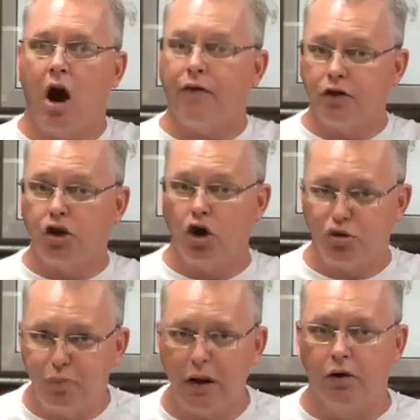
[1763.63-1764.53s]
not the
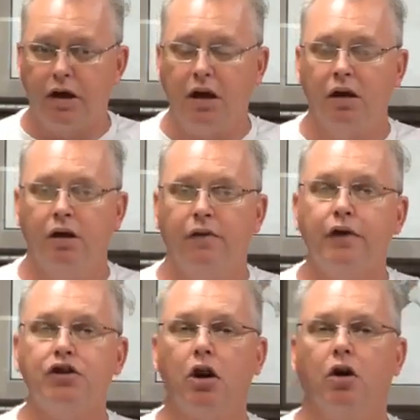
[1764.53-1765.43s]
church building,
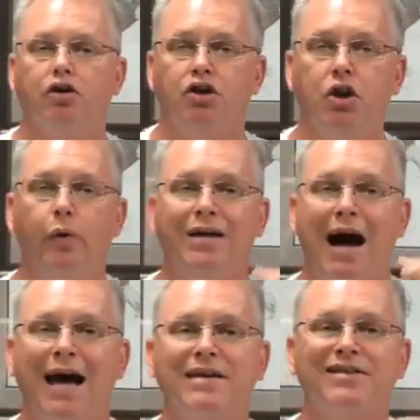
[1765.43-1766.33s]
the church, you
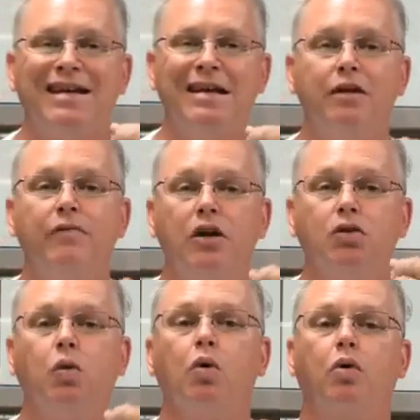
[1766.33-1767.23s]
and I as
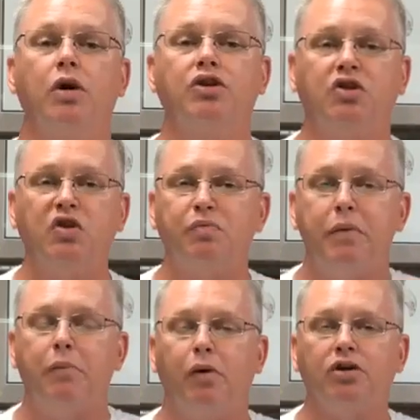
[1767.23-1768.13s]
individual
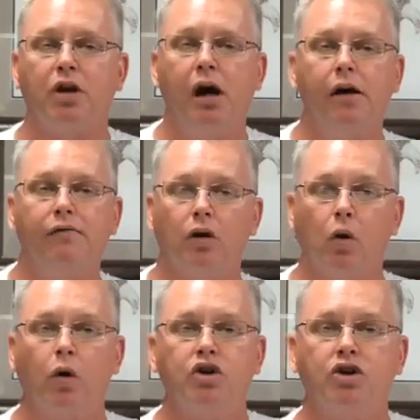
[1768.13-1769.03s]
Christians, members of
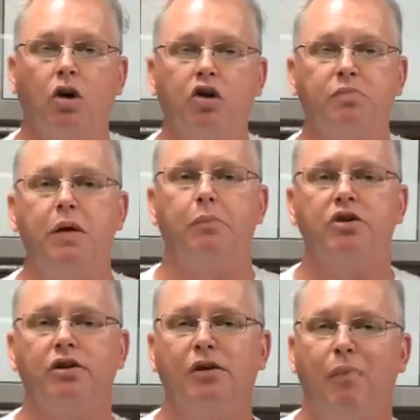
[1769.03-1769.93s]
the Lord's church,
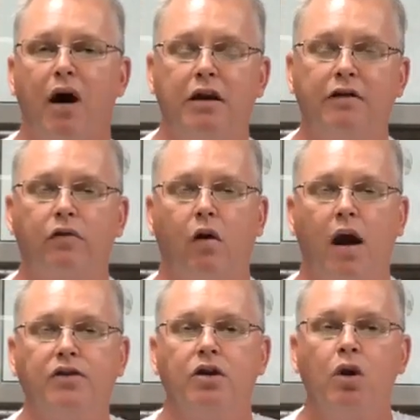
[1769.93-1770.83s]
members of the body of
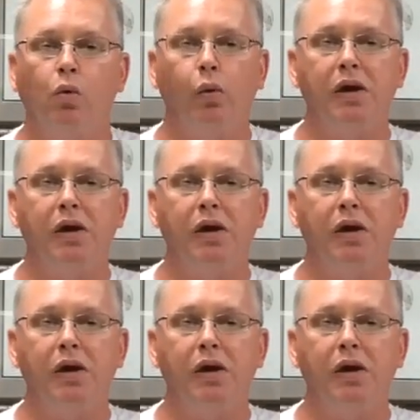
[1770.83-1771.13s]
Christ,